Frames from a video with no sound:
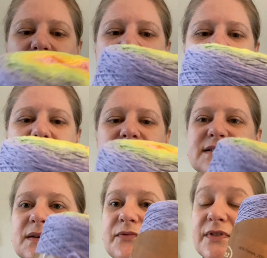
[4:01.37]
So yeah,
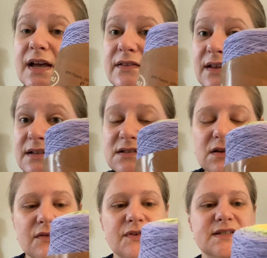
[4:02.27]
except for that, that's a
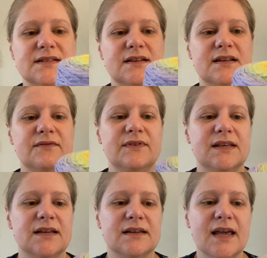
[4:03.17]
lovely Stanley
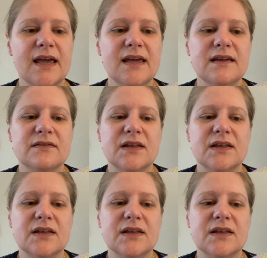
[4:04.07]
Vegan Cake.